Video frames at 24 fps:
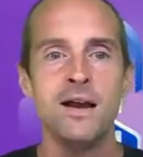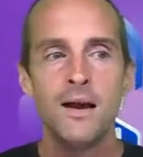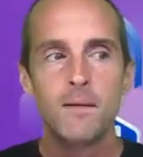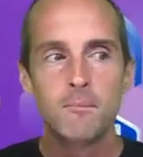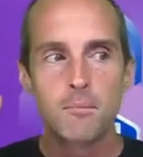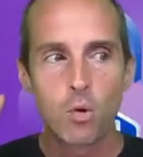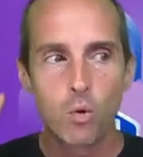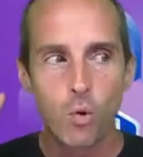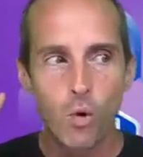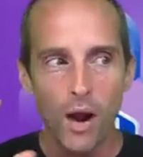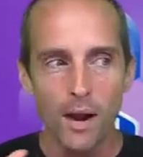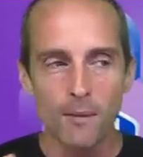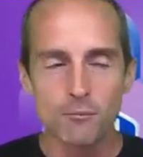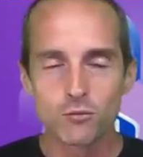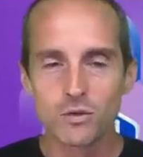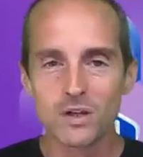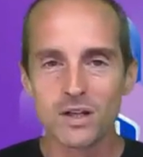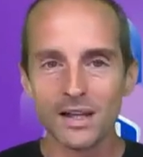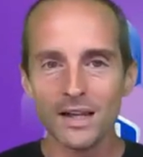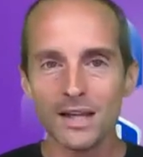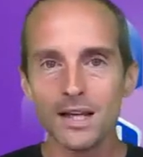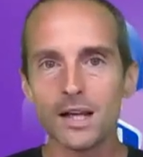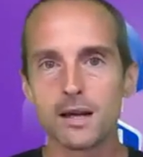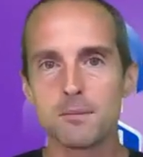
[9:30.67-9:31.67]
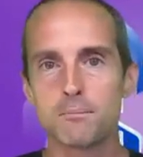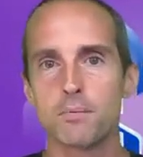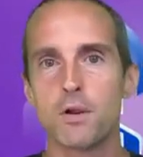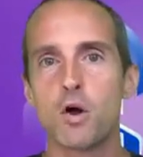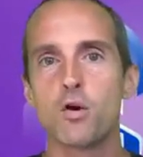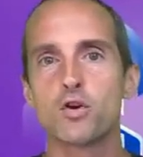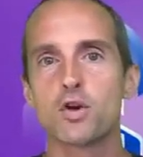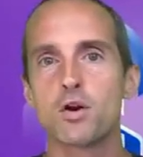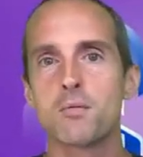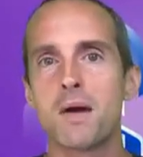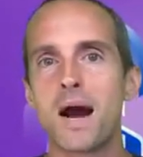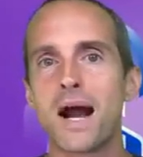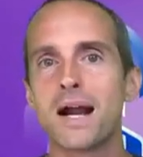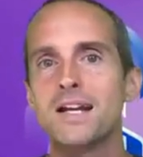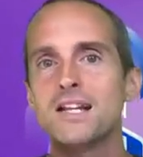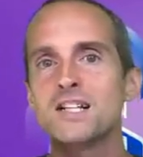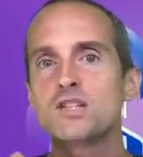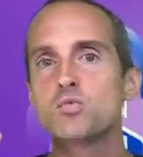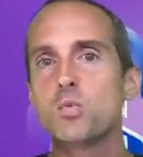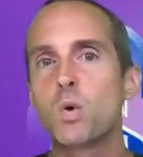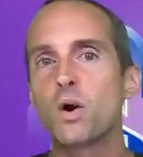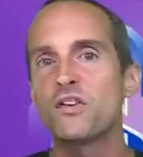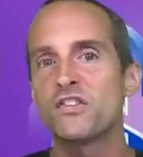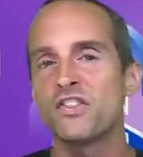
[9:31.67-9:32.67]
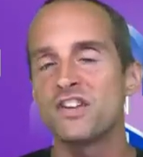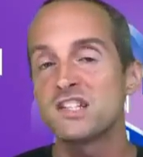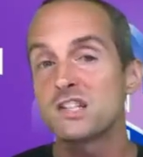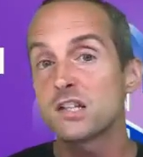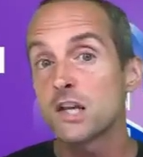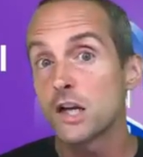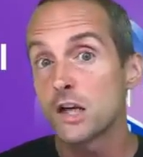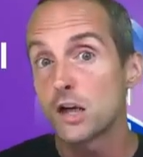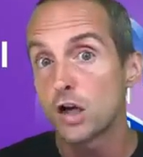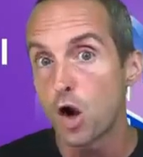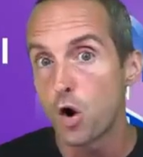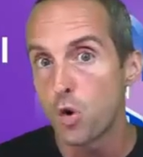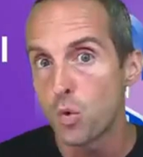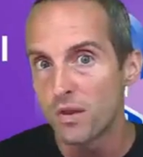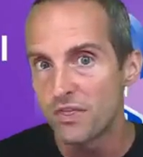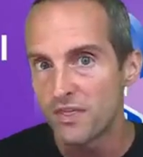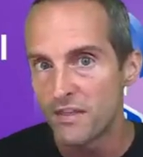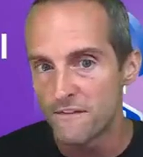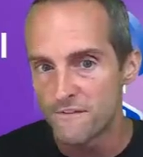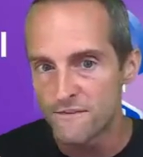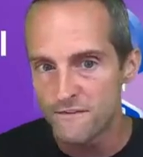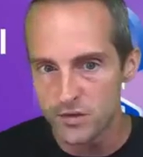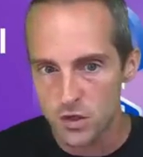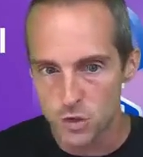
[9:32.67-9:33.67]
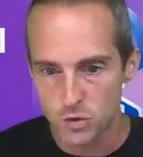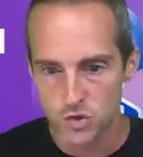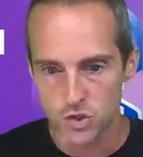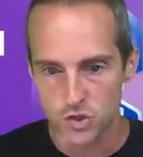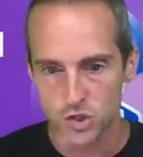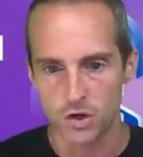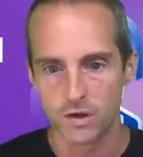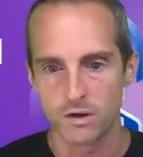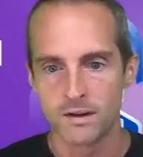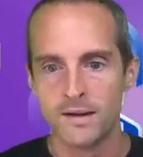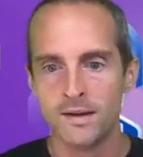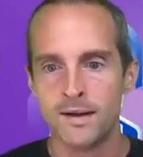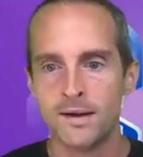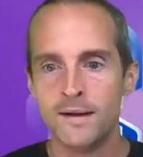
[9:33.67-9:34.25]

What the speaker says: But where I'm really going to blow your mind is where this can go in the future.